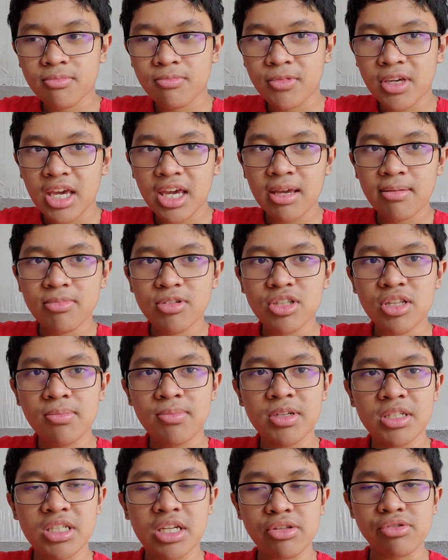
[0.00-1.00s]
came to the
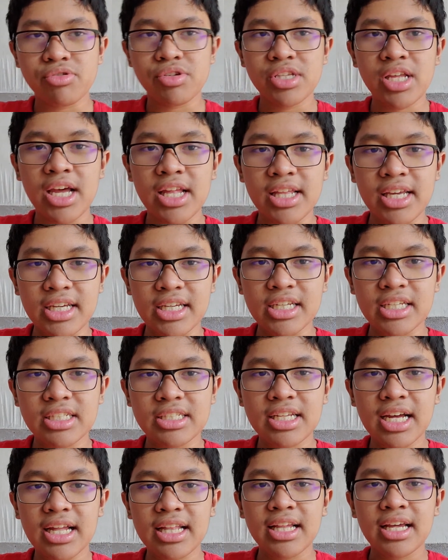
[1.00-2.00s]
misunderstanding, is
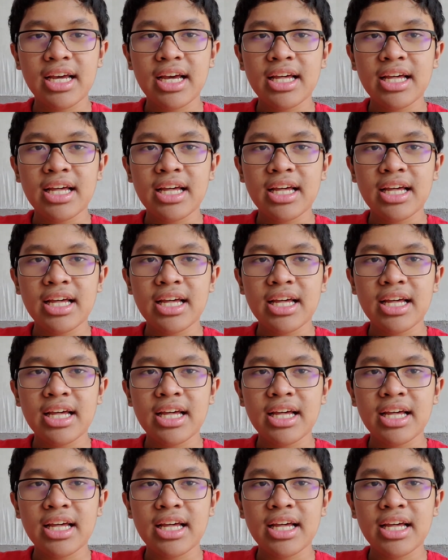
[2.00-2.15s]
that